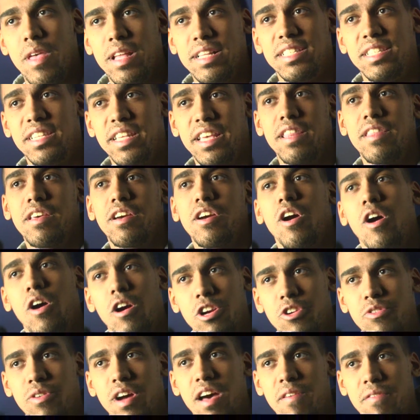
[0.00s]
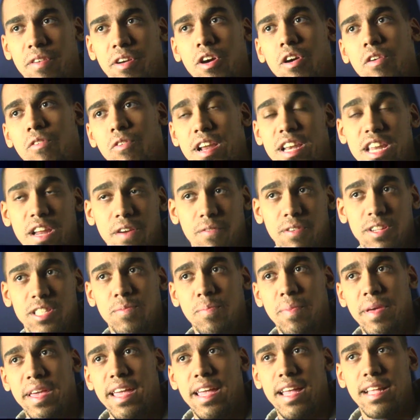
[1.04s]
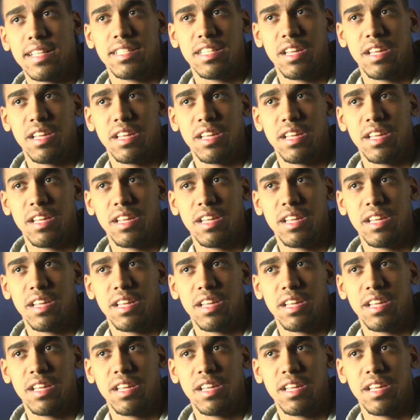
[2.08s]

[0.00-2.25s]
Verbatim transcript: and see the car driving over at different speeds,